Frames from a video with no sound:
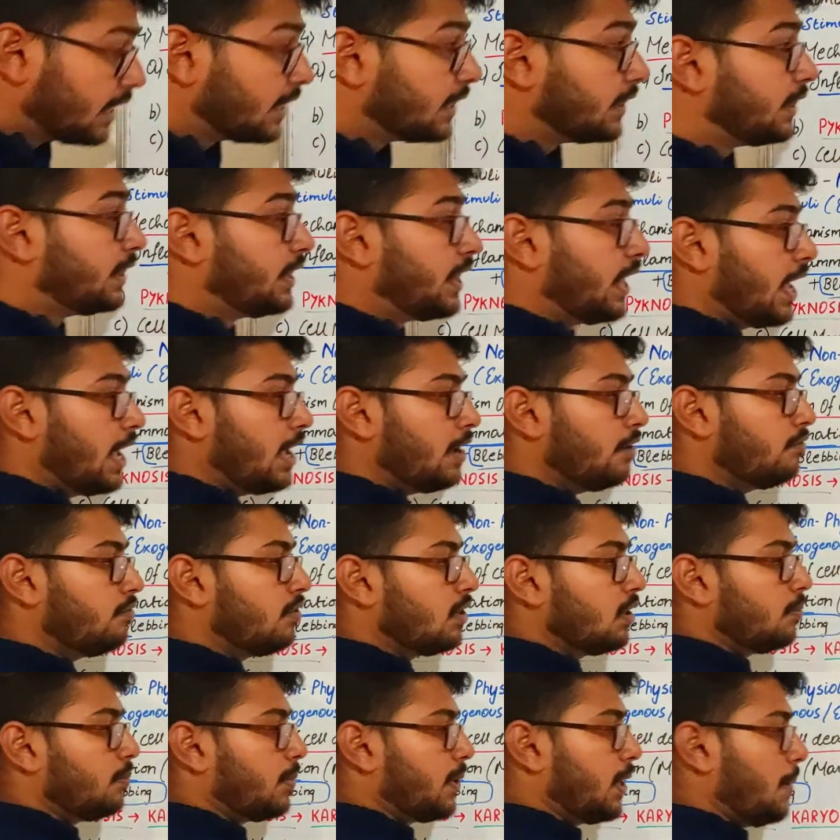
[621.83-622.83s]
there
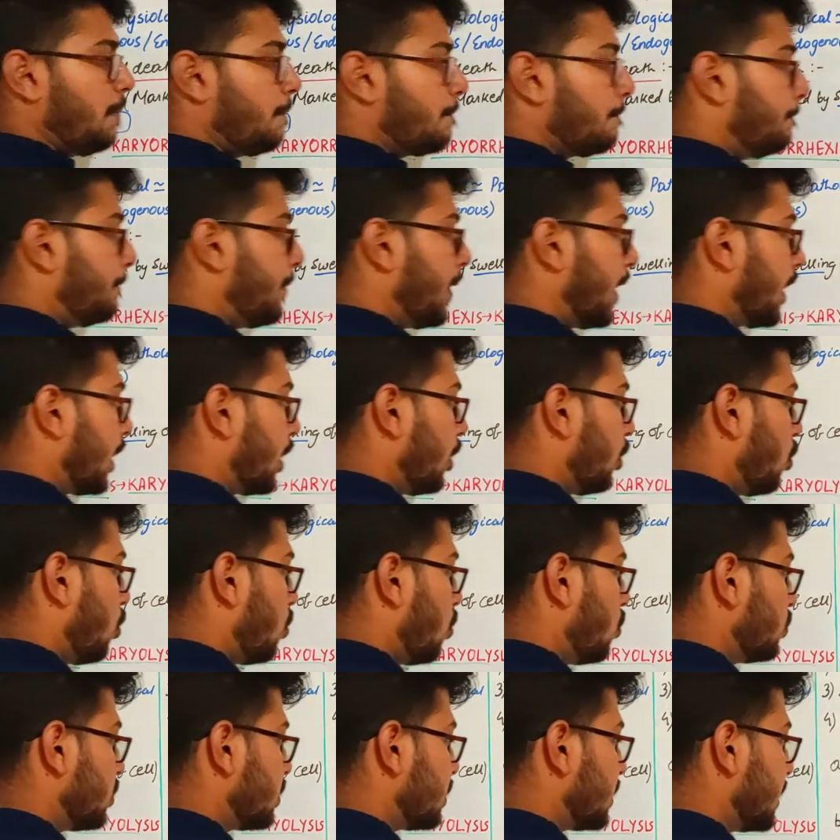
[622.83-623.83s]
will be
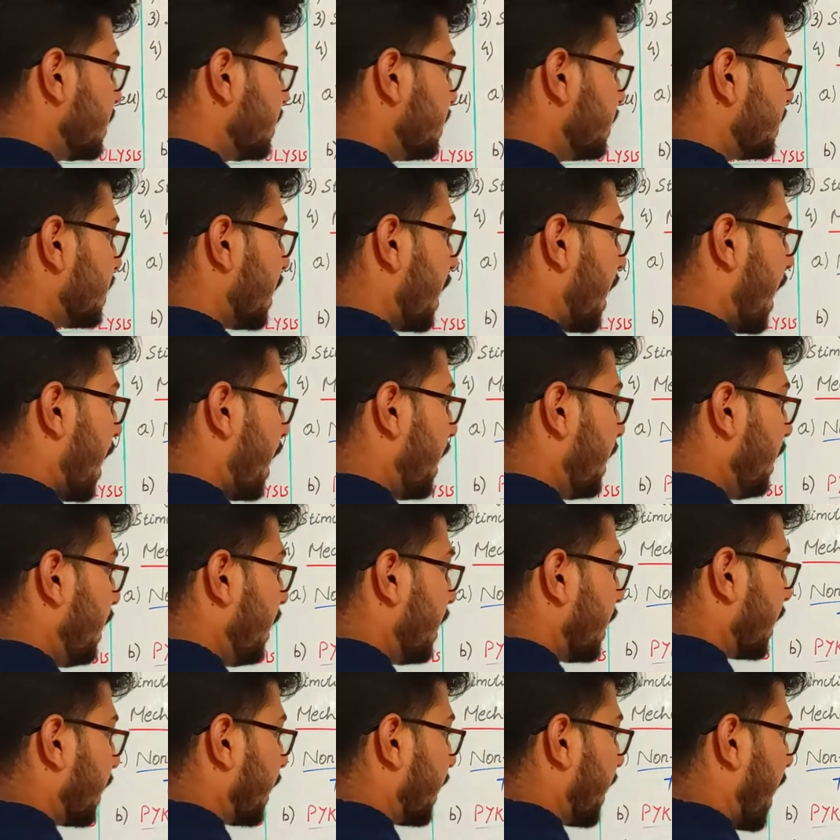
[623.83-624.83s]
pycnosis
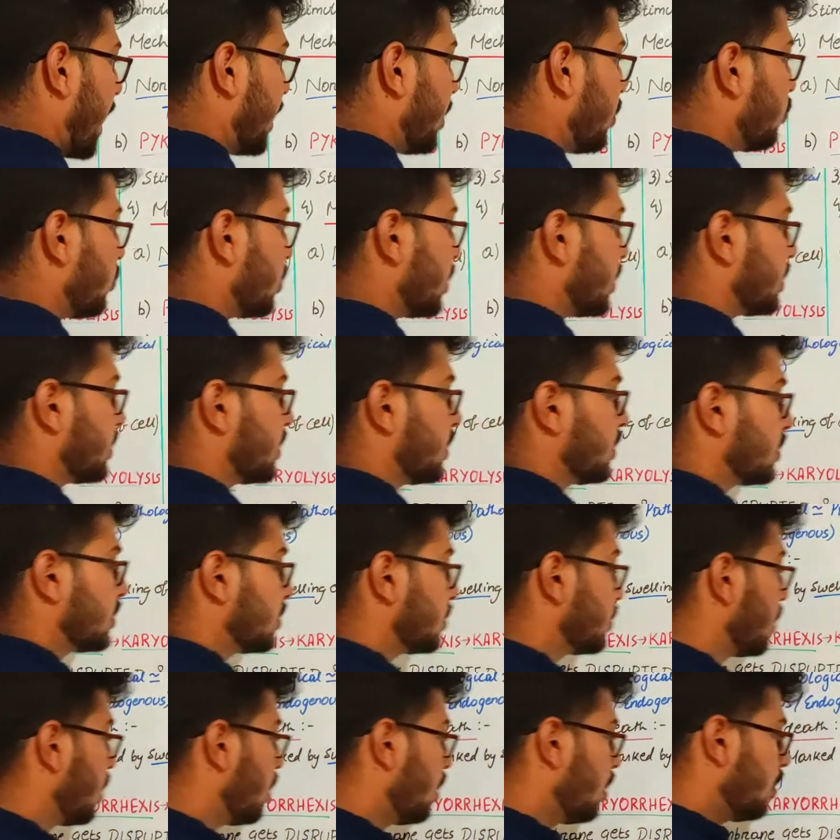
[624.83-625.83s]
and
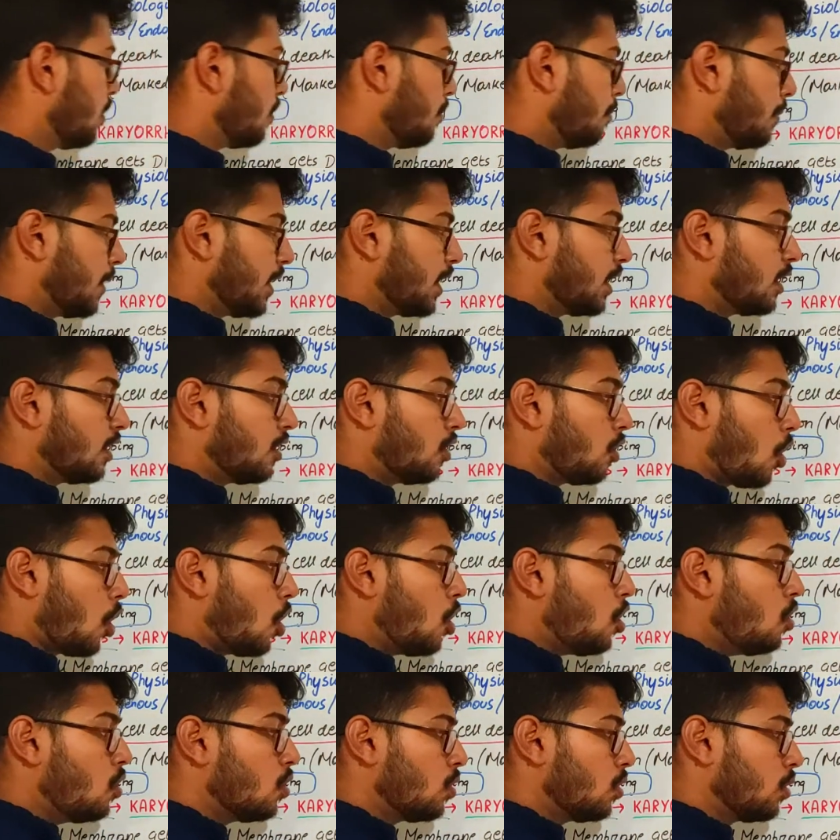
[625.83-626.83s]
karyolysis, but
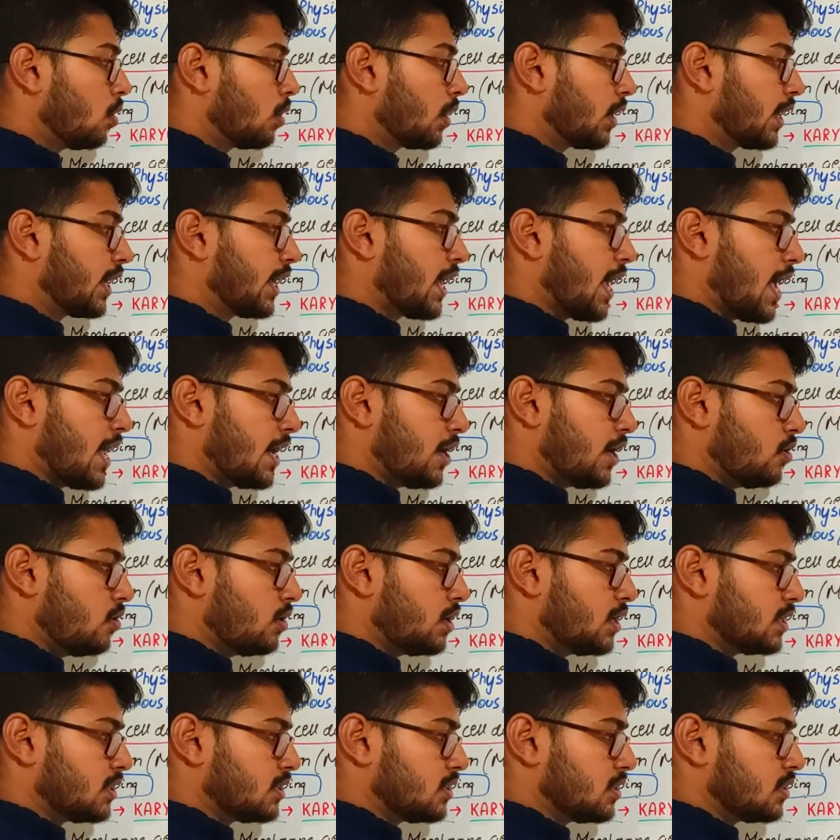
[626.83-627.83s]
no
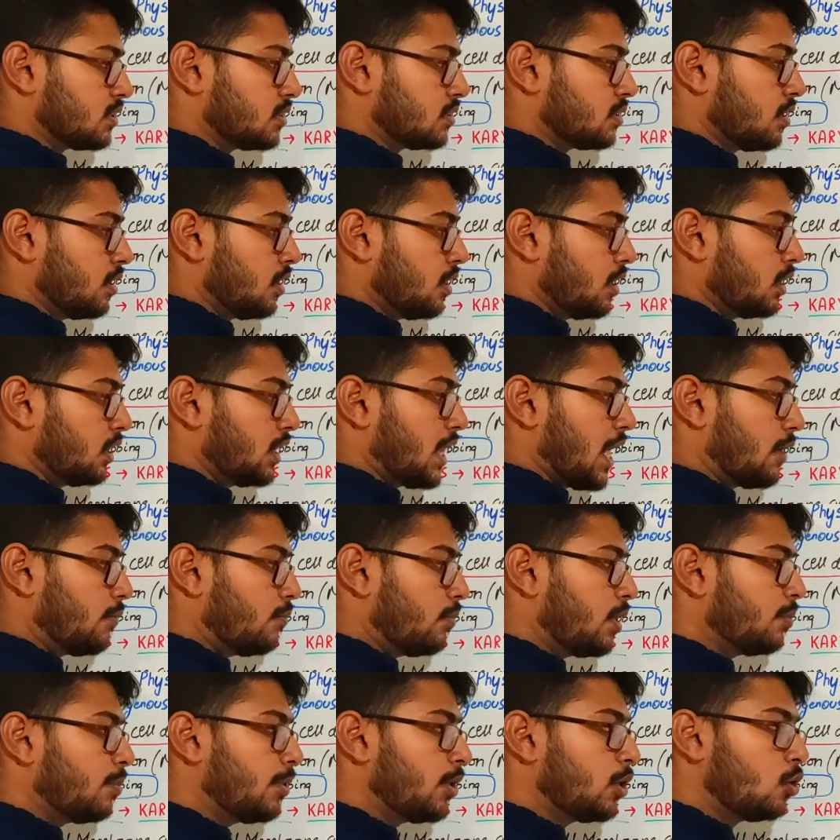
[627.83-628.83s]
karyolysis. There
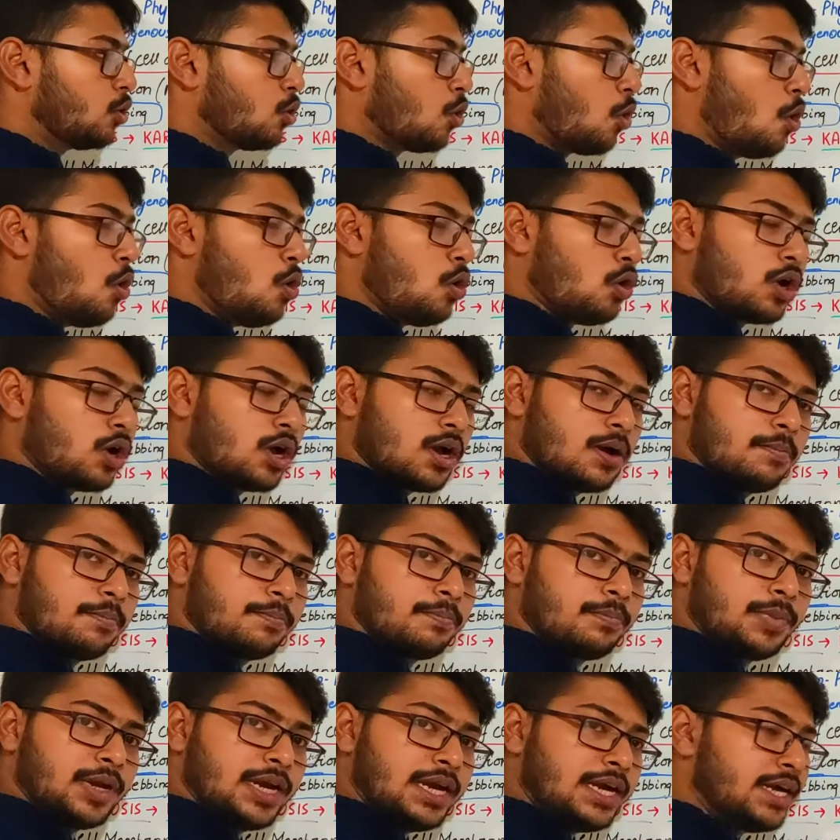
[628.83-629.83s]
will be no
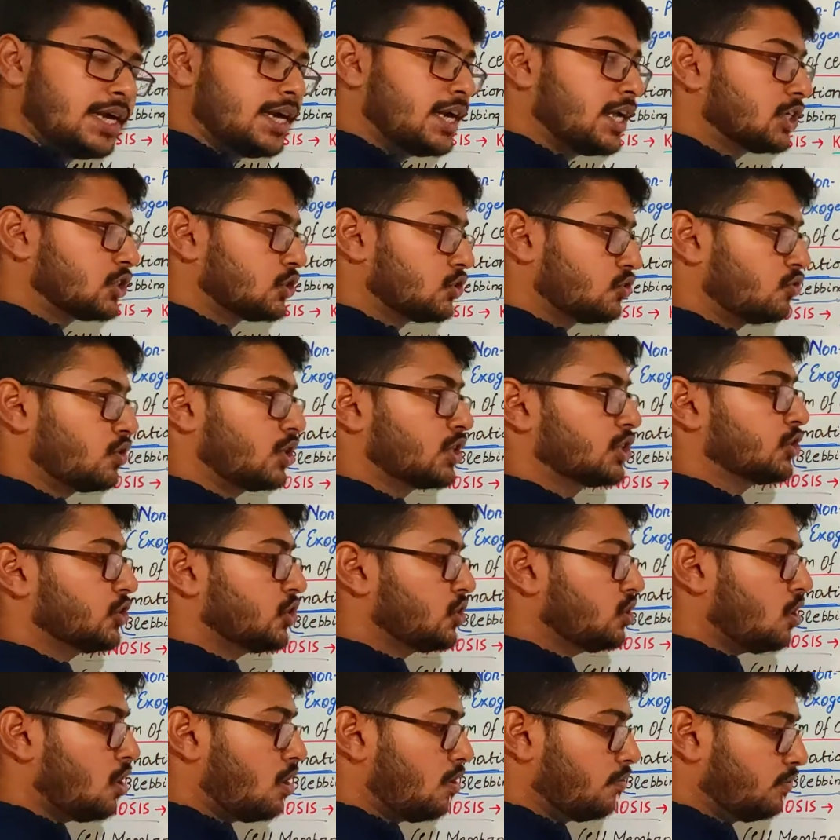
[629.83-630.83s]
complete
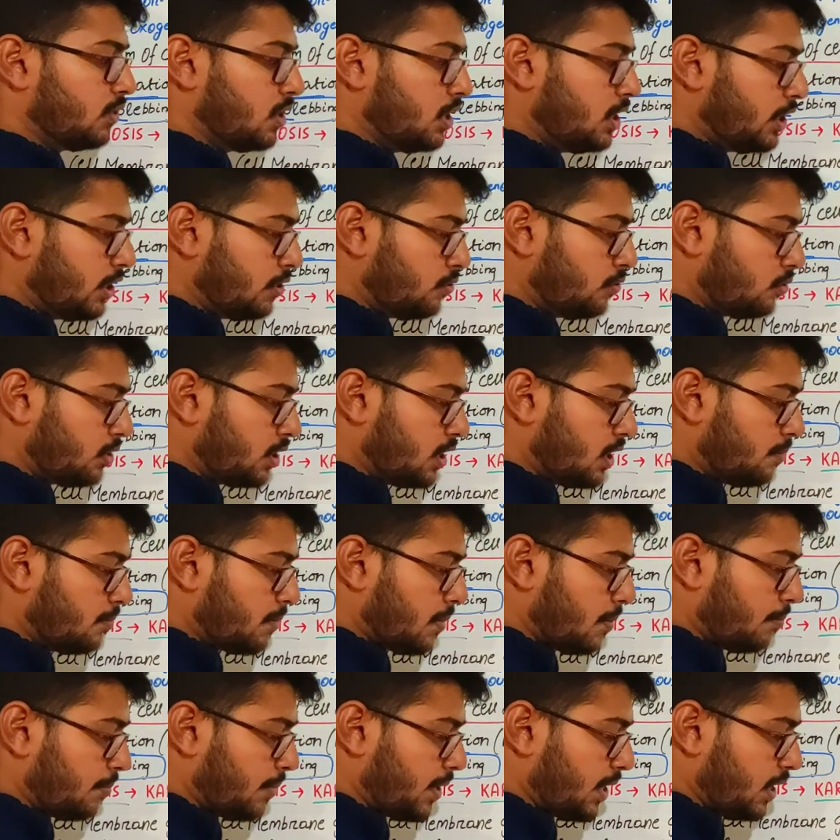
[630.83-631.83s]
destruction of the nuclear
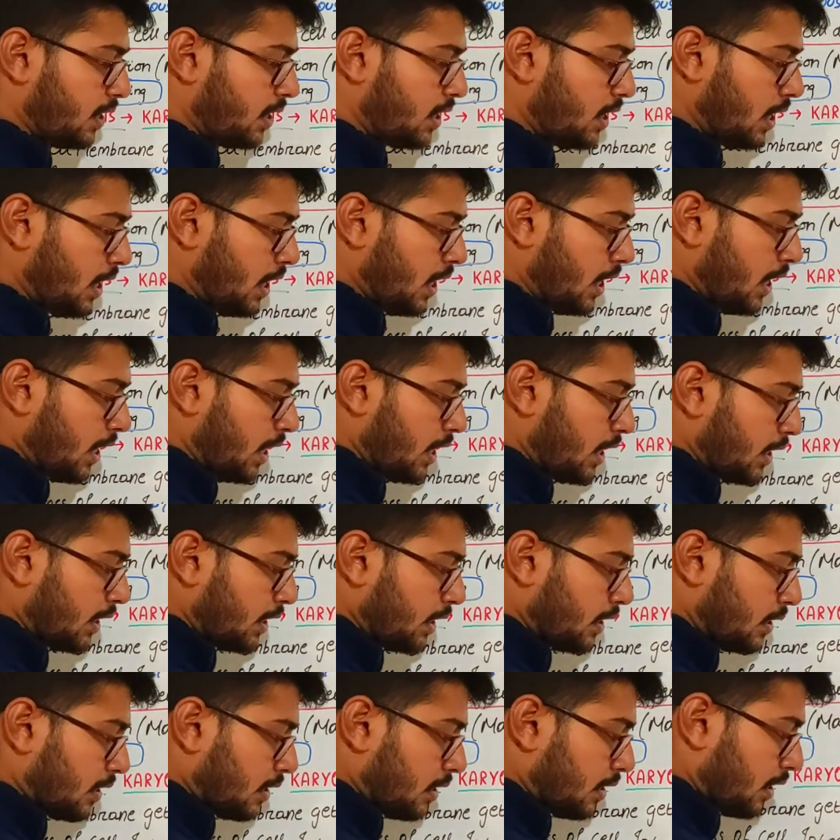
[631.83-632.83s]
membrane.
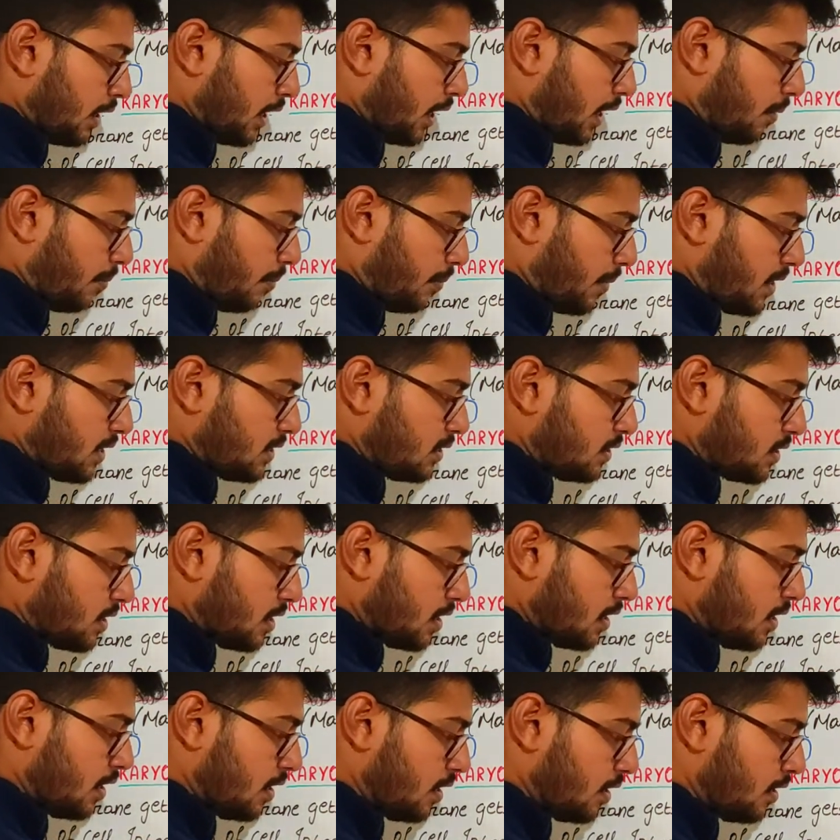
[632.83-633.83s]
It means